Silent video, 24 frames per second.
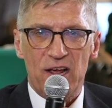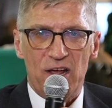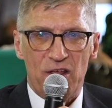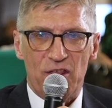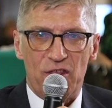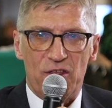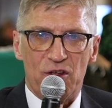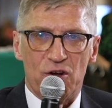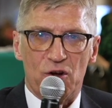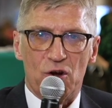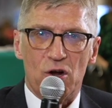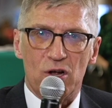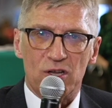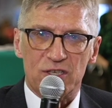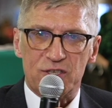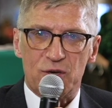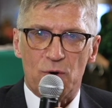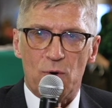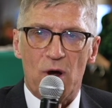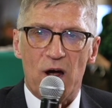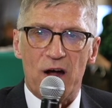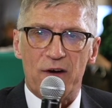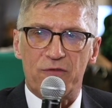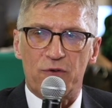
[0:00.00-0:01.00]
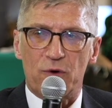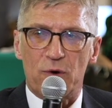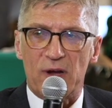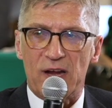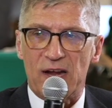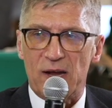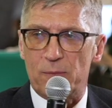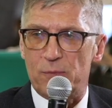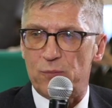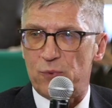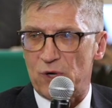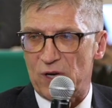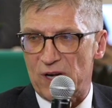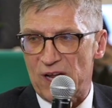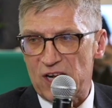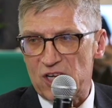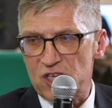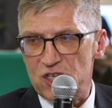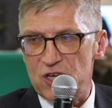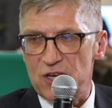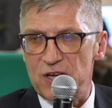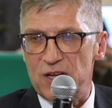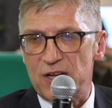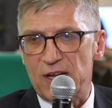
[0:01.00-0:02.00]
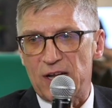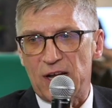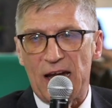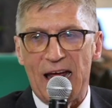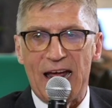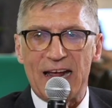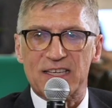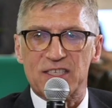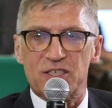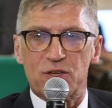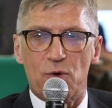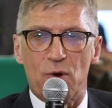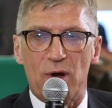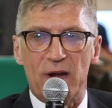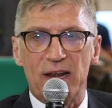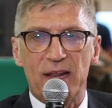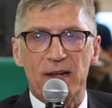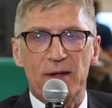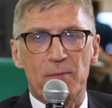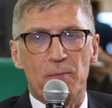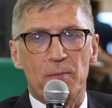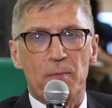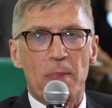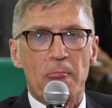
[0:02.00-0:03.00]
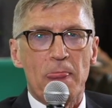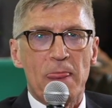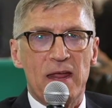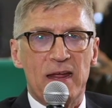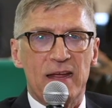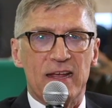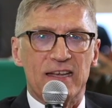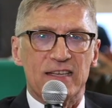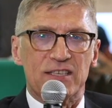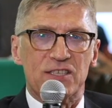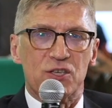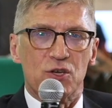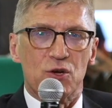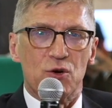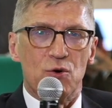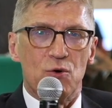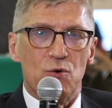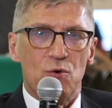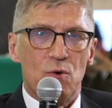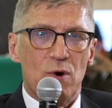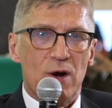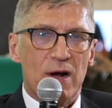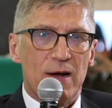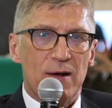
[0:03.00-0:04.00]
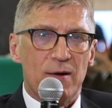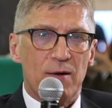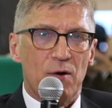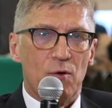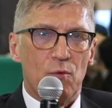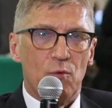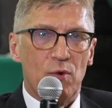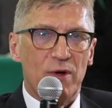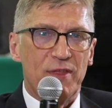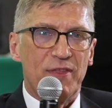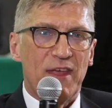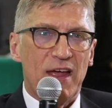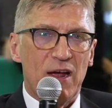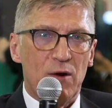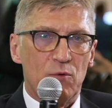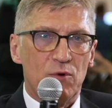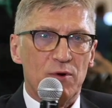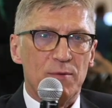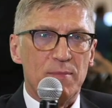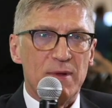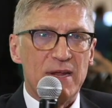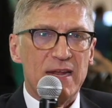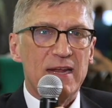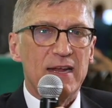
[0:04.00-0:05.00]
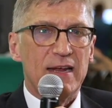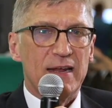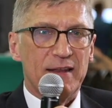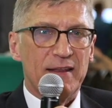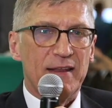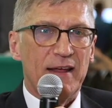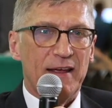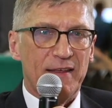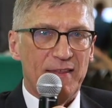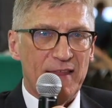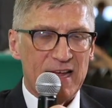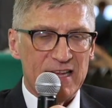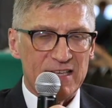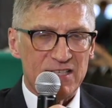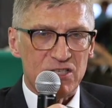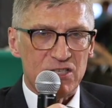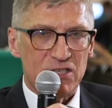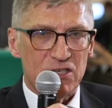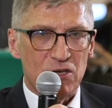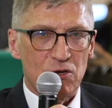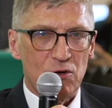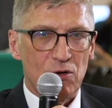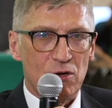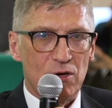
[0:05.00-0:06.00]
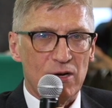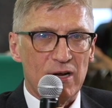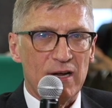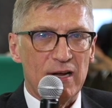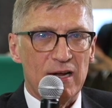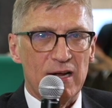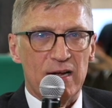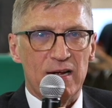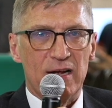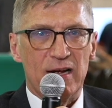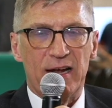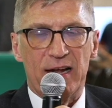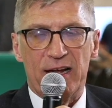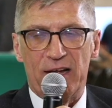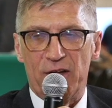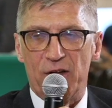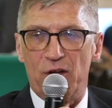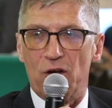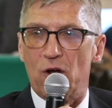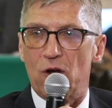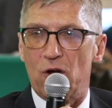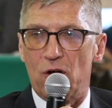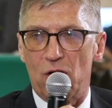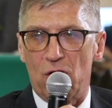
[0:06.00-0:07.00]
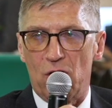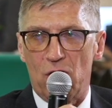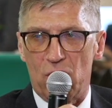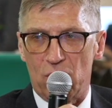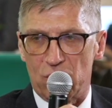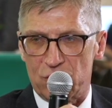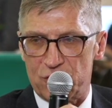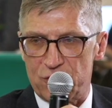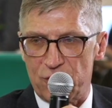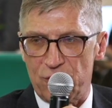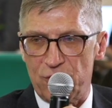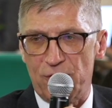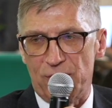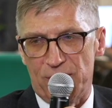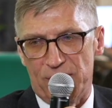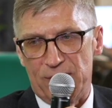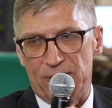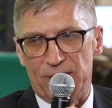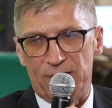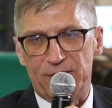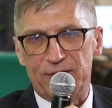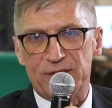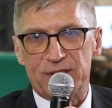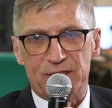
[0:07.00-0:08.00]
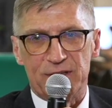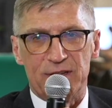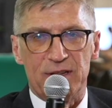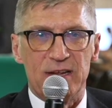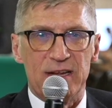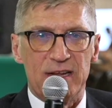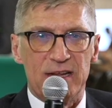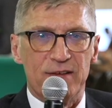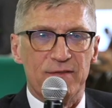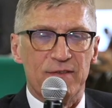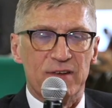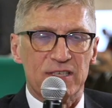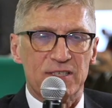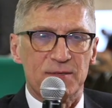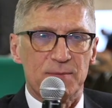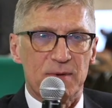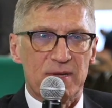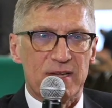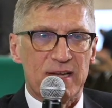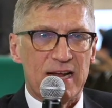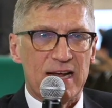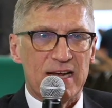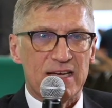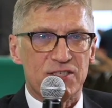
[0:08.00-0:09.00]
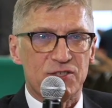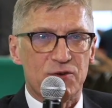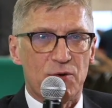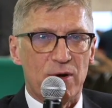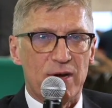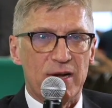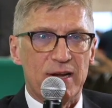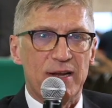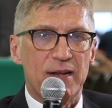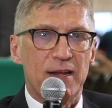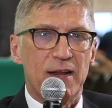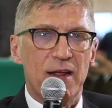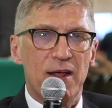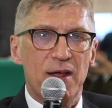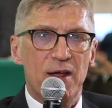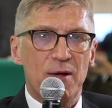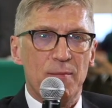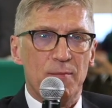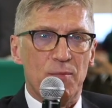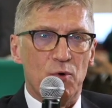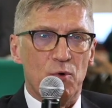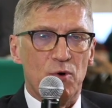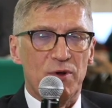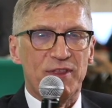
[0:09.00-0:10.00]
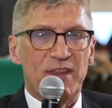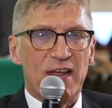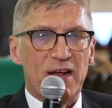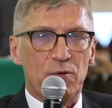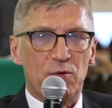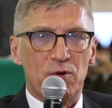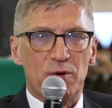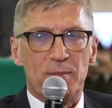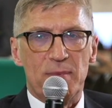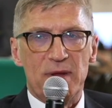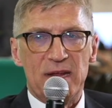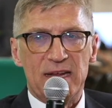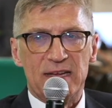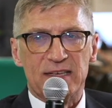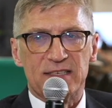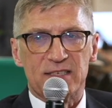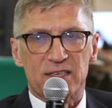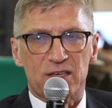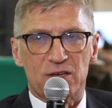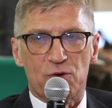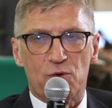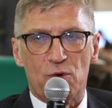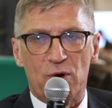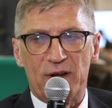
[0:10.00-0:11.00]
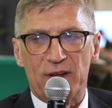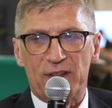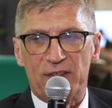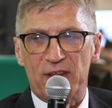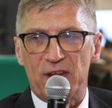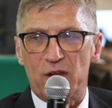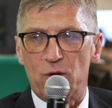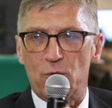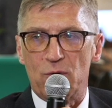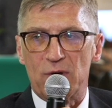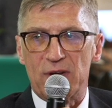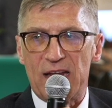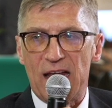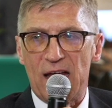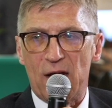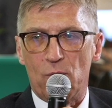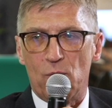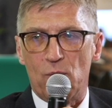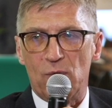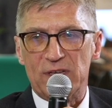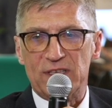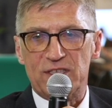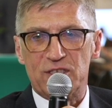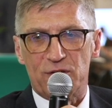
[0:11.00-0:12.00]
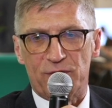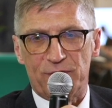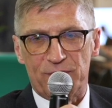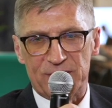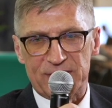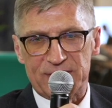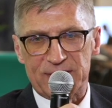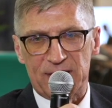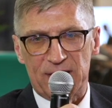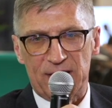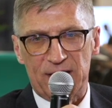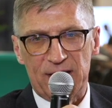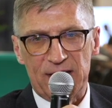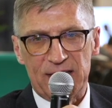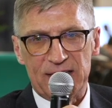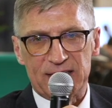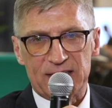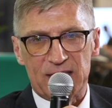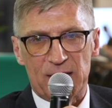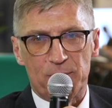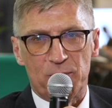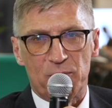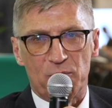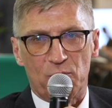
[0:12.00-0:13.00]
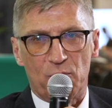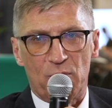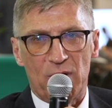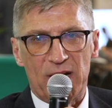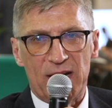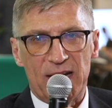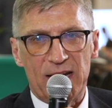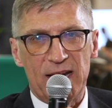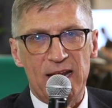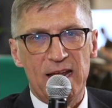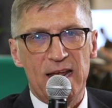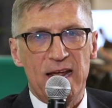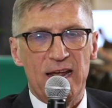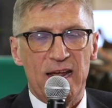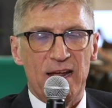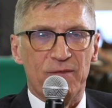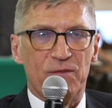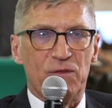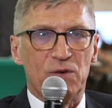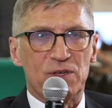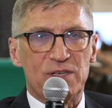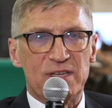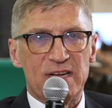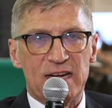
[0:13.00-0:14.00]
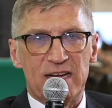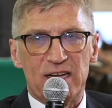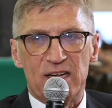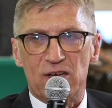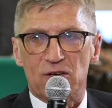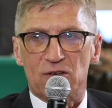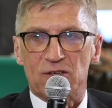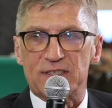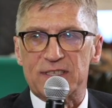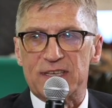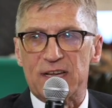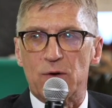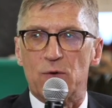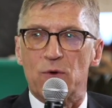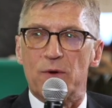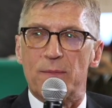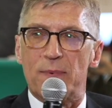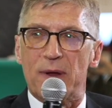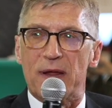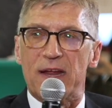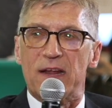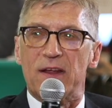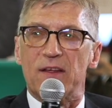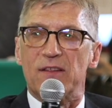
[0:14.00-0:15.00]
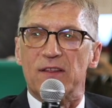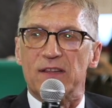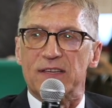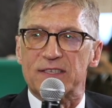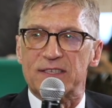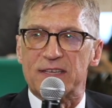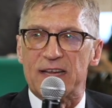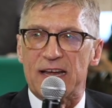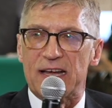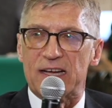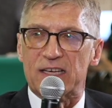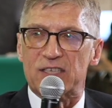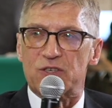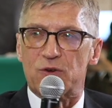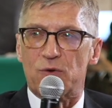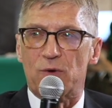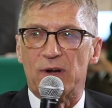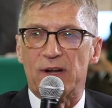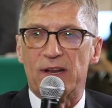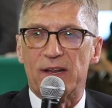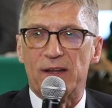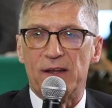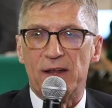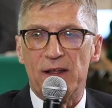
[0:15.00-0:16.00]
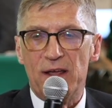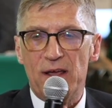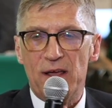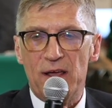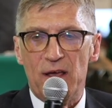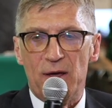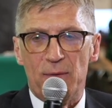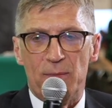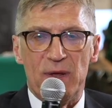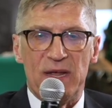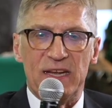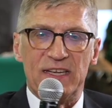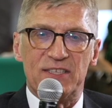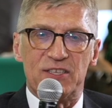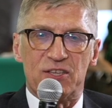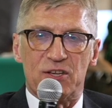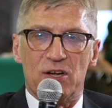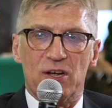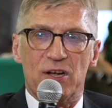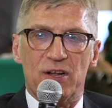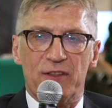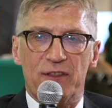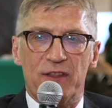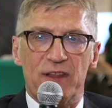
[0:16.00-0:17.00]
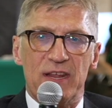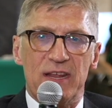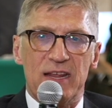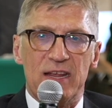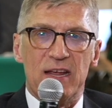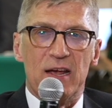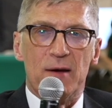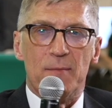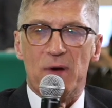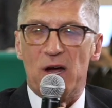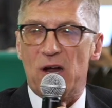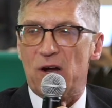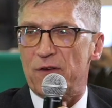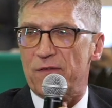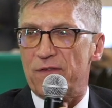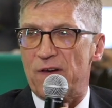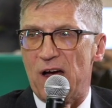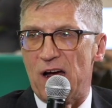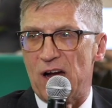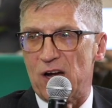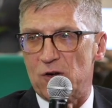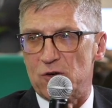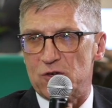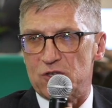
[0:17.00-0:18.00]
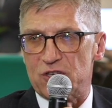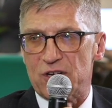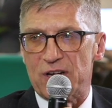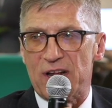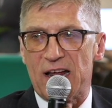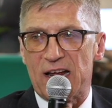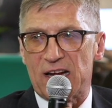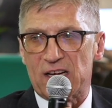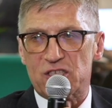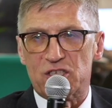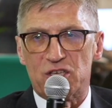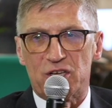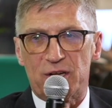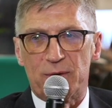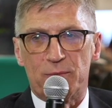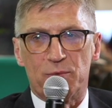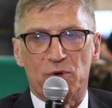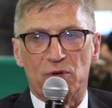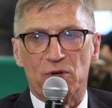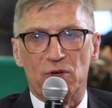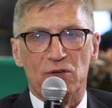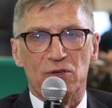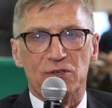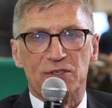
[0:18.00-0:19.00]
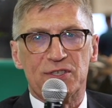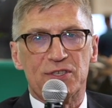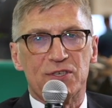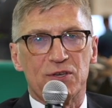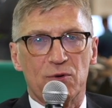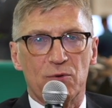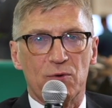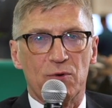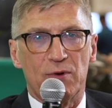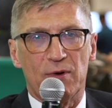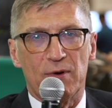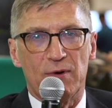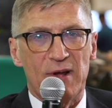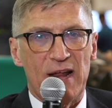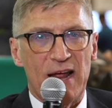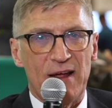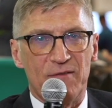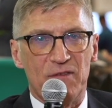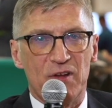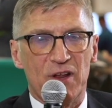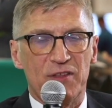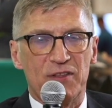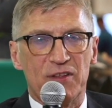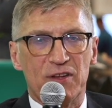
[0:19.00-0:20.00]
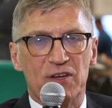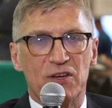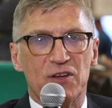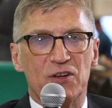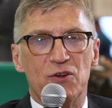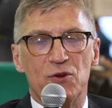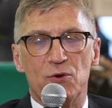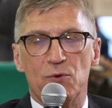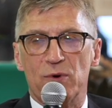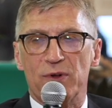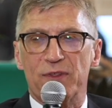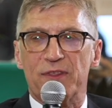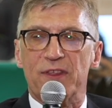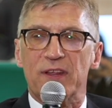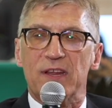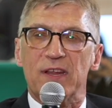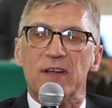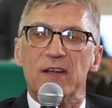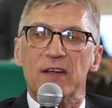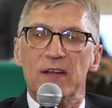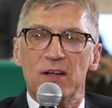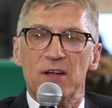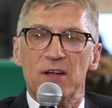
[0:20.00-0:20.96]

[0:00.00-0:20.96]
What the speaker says: they're also offering a production tax credit. And so what that would be, and that's an alternative to the investment tax credit, but what that would be is a credit that you would get once your facility is up and running, and for 10 years they would pay you this tax credit based on the amount of hydrogen actually produced. So it would have nothing to do with the